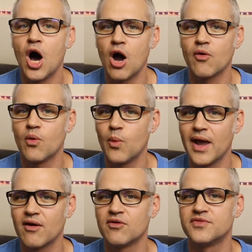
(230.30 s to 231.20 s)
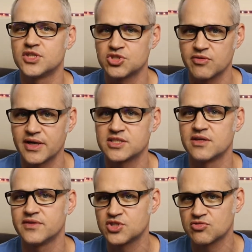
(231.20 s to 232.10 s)
are aware of the tricks
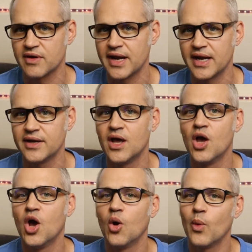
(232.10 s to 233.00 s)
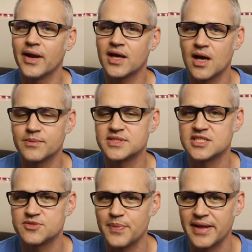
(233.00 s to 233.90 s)
of the trade when it comes
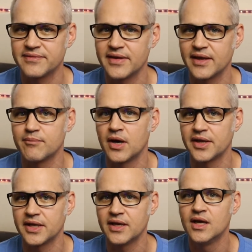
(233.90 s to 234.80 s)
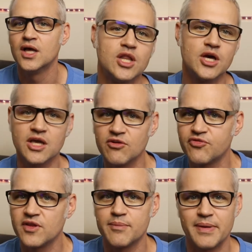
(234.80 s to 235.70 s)
to spending money, looking
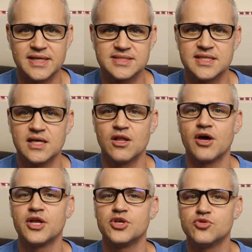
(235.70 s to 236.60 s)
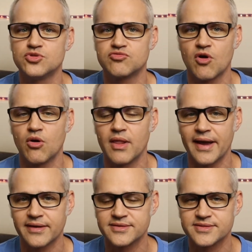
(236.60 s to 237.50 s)
for the best deal on a used
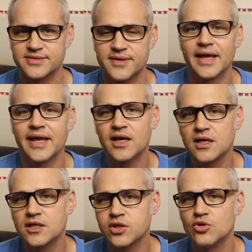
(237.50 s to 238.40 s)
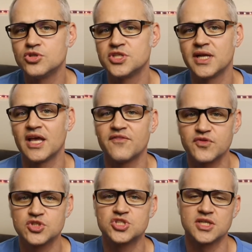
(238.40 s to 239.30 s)
Rolex. In conclusion, if
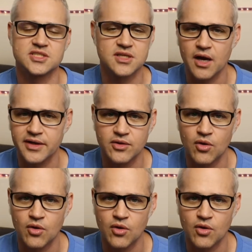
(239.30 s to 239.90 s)
you're just starting